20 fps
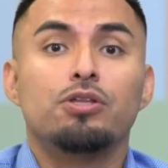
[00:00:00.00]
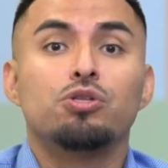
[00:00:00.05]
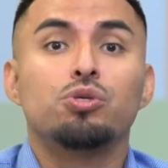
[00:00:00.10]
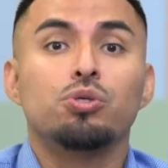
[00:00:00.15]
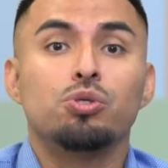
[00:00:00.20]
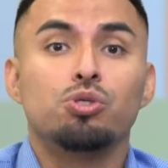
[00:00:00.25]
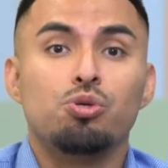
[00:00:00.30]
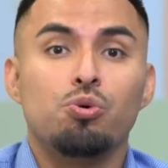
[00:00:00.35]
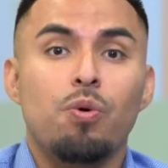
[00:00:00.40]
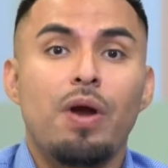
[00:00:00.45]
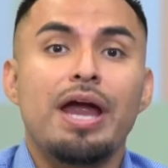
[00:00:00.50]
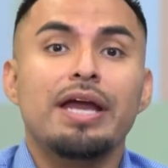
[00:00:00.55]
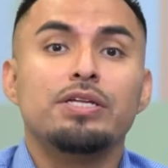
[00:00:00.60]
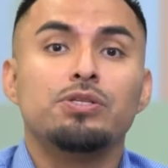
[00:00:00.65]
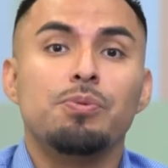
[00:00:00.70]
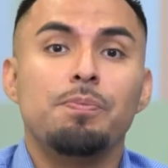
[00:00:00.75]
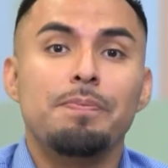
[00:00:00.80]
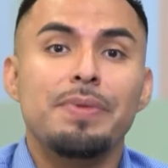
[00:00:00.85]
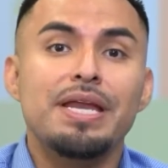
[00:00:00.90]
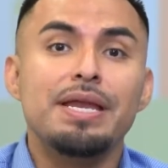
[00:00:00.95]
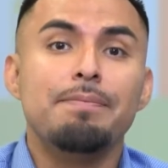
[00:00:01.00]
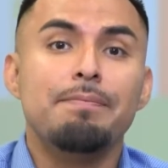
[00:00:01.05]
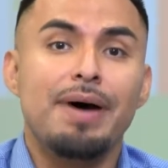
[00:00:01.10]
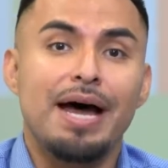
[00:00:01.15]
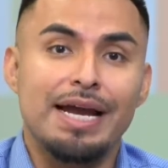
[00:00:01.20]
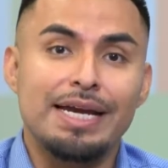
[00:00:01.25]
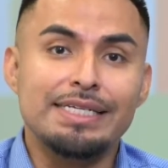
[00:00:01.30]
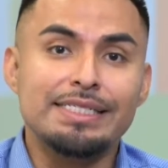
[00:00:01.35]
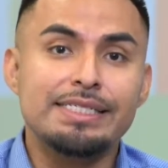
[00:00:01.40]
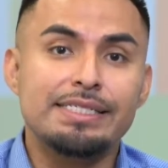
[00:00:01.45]
to try to
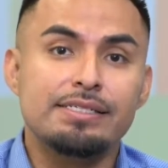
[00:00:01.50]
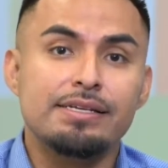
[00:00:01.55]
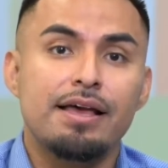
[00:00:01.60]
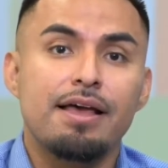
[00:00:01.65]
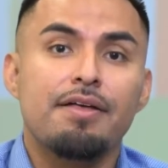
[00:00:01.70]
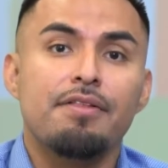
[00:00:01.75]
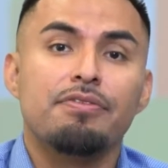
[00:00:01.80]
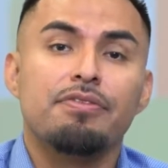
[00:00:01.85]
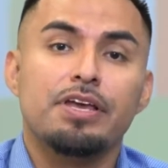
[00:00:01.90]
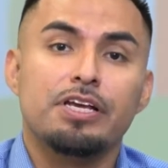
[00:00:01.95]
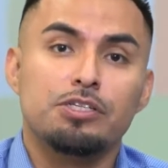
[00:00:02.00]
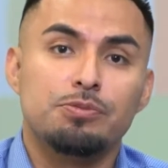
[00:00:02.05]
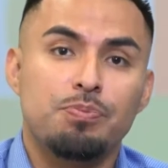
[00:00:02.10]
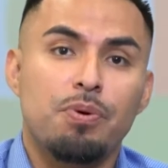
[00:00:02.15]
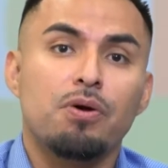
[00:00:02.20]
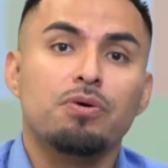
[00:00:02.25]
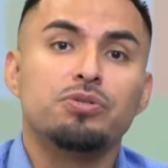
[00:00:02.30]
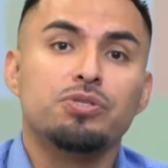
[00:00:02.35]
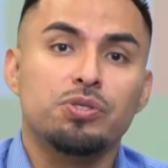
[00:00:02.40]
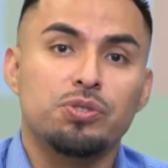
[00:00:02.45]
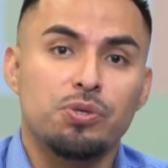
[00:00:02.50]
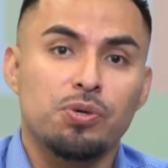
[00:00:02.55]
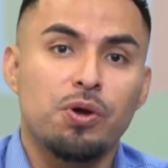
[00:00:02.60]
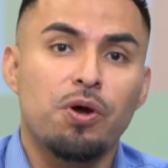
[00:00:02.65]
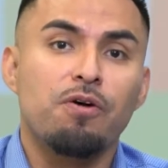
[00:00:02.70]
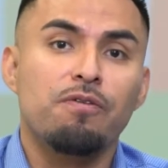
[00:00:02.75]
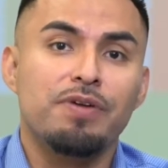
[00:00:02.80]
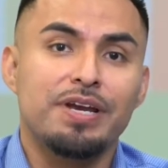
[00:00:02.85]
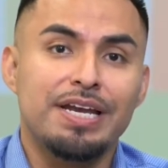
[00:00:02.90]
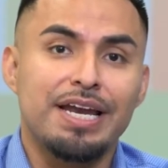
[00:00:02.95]
minimize the exposure to
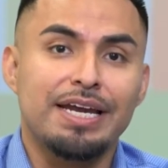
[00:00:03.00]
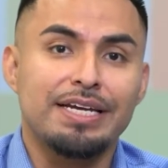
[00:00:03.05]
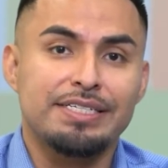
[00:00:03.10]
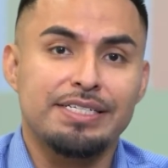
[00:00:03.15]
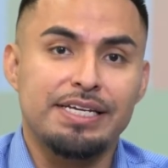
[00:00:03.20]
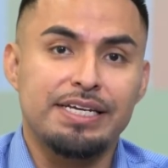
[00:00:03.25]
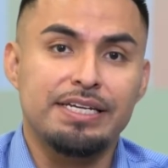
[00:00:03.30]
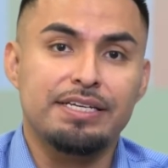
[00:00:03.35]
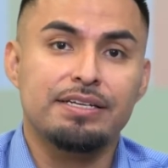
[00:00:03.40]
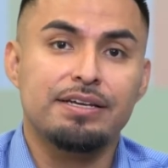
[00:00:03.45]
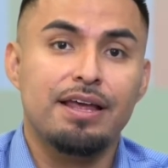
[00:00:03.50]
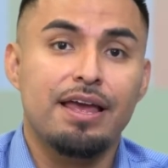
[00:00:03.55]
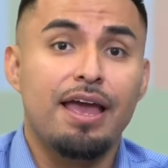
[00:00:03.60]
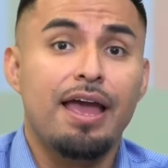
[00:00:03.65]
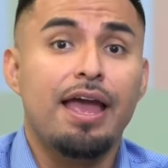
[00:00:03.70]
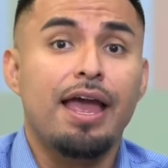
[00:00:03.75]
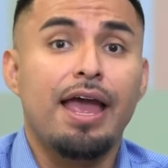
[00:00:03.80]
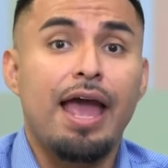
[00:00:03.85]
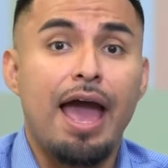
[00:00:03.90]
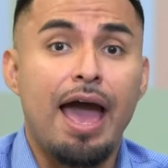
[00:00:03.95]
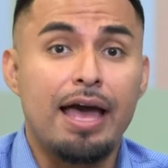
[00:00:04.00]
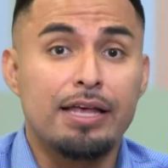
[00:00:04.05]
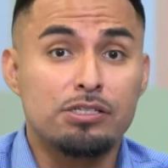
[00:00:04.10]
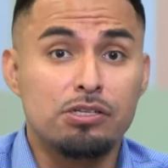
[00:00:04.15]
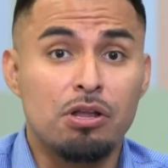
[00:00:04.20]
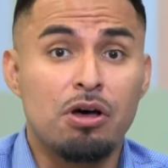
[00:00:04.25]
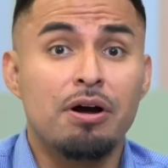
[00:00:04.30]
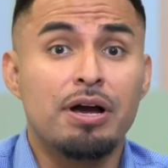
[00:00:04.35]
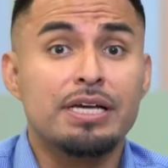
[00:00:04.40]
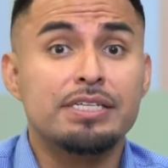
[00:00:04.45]
COVID-19.
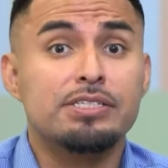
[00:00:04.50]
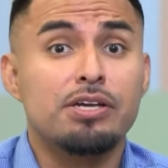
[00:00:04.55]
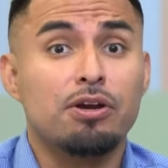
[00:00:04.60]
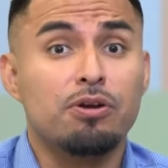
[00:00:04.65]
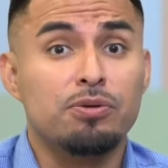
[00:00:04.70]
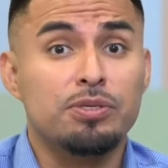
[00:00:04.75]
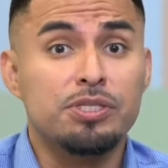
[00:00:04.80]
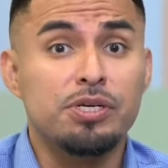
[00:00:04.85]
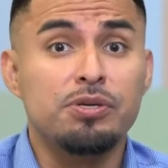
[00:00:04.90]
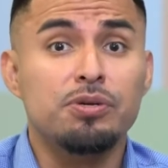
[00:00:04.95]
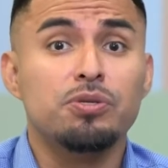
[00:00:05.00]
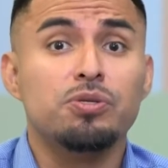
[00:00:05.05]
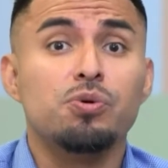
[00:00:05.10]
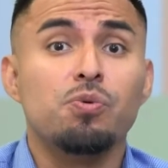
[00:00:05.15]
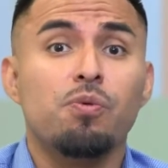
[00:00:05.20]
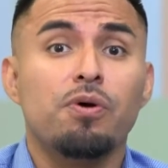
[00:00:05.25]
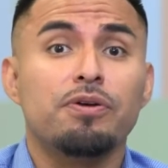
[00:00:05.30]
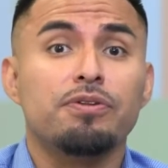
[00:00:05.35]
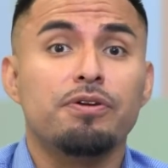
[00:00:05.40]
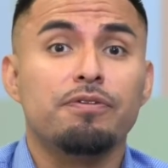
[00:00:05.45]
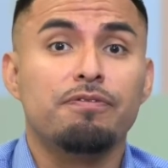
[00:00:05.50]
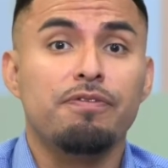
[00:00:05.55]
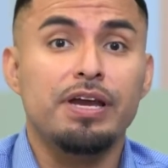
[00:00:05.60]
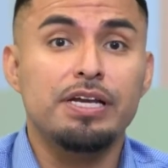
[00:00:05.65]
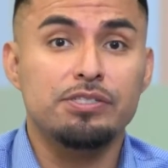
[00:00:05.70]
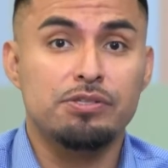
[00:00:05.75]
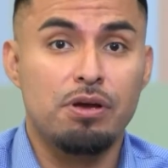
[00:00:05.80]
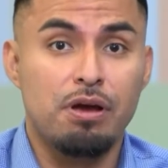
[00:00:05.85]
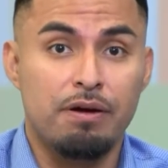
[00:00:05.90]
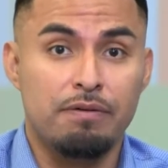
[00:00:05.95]
As long as they continue to wear their
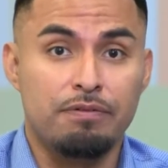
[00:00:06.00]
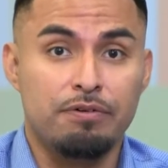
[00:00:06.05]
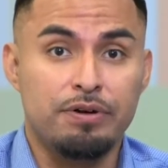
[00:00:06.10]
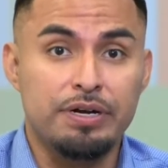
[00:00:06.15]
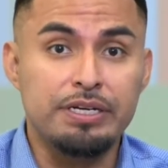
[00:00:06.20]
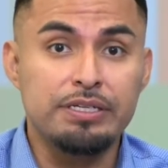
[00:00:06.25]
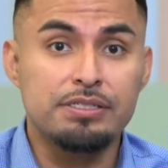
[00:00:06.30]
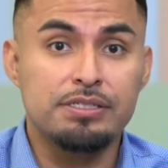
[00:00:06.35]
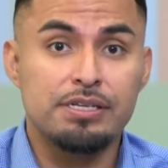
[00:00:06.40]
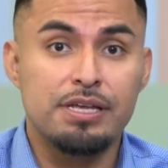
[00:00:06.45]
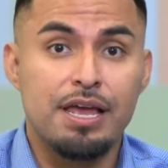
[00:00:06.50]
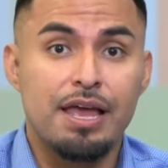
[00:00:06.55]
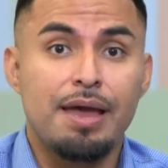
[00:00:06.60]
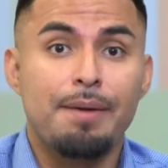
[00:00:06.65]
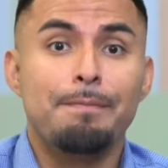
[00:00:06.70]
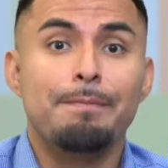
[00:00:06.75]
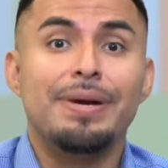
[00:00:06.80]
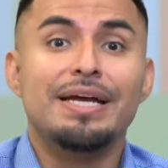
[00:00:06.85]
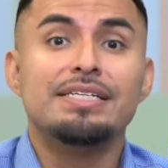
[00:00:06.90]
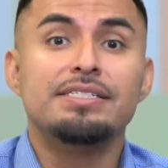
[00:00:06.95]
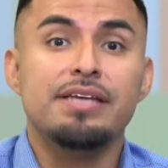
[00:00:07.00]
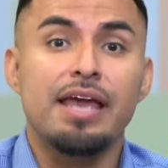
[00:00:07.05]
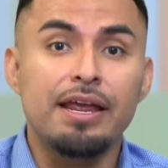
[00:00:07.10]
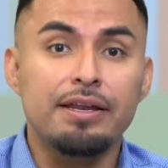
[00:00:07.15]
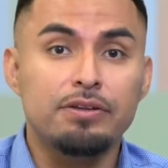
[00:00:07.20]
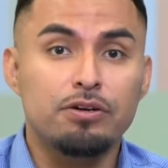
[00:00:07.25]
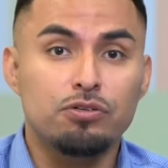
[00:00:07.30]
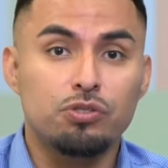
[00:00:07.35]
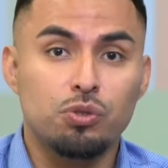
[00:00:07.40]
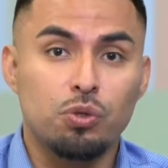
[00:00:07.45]
face coverings,
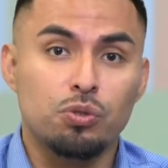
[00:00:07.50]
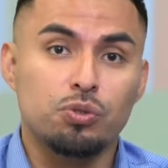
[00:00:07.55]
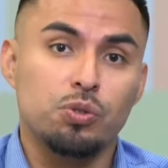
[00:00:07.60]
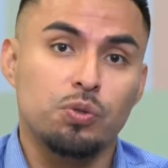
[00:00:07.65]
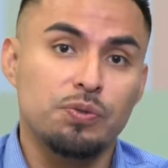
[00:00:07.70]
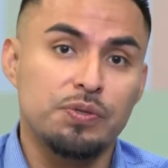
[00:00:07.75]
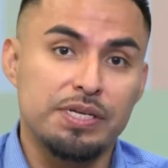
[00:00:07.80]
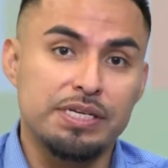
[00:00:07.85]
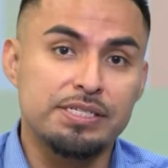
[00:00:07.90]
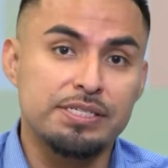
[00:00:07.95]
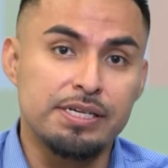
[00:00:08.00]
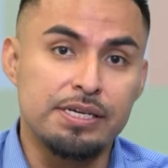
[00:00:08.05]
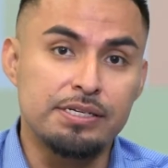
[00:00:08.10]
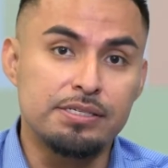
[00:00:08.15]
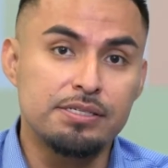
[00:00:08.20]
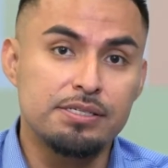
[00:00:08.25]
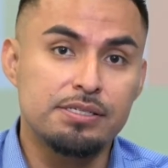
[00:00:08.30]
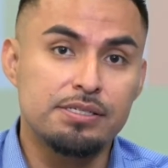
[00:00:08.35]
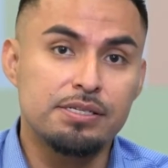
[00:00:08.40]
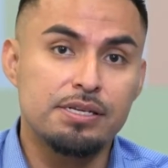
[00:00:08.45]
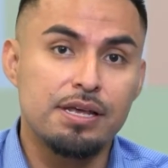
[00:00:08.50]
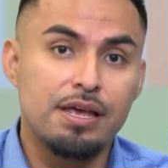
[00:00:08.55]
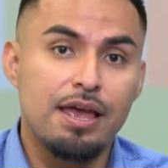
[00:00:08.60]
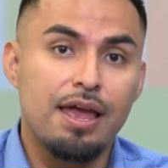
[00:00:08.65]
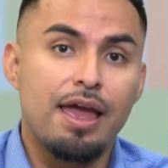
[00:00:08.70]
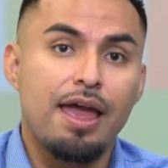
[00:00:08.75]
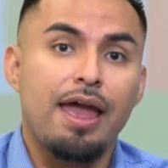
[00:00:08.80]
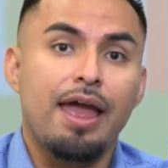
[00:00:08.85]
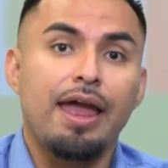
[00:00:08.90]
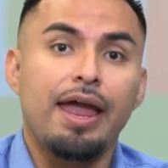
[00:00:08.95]
maintain their social distance,
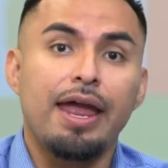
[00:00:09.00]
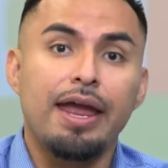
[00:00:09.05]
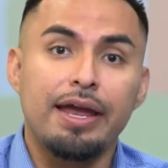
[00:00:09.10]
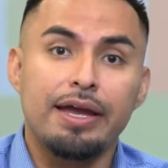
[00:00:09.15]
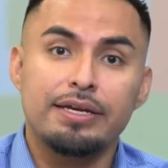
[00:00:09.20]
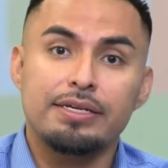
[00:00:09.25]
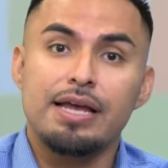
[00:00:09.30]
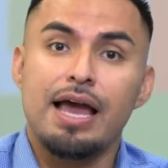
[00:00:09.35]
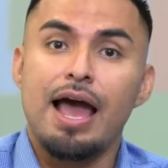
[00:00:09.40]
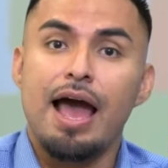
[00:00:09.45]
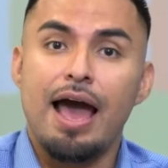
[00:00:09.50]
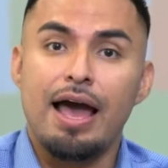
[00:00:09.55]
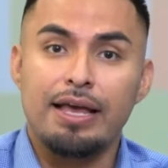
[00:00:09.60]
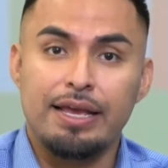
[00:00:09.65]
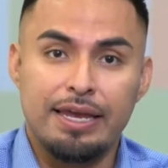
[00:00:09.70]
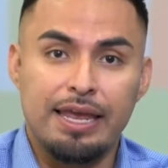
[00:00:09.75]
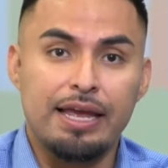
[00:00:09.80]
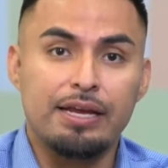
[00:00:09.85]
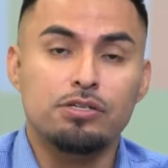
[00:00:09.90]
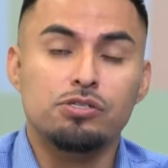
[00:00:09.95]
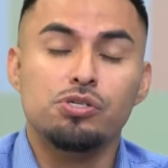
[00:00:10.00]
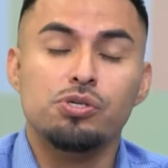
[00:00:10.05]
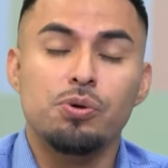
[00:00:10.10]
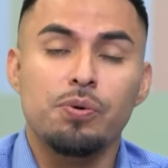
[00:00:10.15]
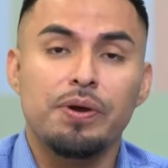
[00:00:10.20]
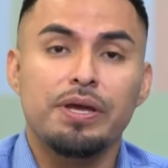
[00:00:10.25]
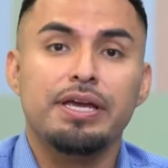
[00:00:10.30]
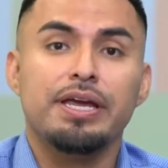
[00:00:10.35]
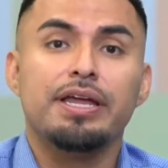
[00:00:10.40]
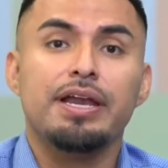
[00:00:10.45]
and again,
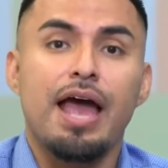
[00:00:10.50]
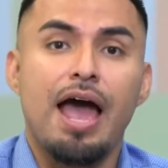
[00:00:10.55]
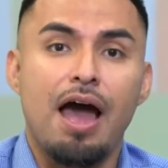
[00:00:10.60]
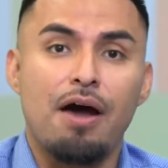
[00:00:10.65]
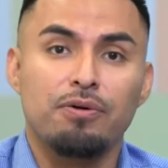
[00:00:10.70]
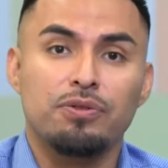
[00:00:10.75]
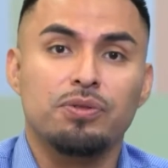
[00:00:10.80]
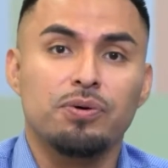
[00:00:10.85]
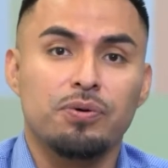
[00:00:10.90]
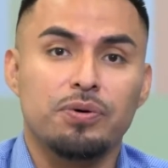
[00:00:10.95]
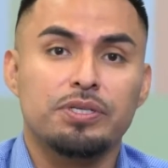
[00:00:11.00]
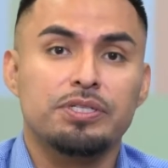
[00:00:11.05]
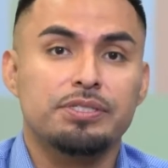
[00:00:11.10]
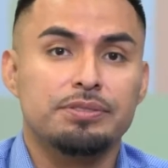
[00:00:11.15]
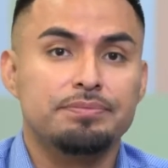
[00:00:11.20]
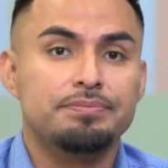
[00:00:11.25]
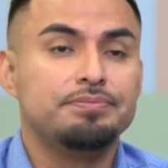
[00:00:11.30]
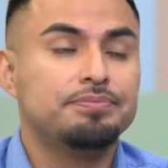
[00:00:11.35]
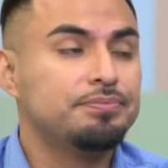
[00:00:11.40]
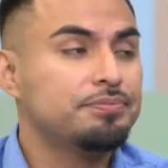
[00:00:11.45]
doing it outdoors.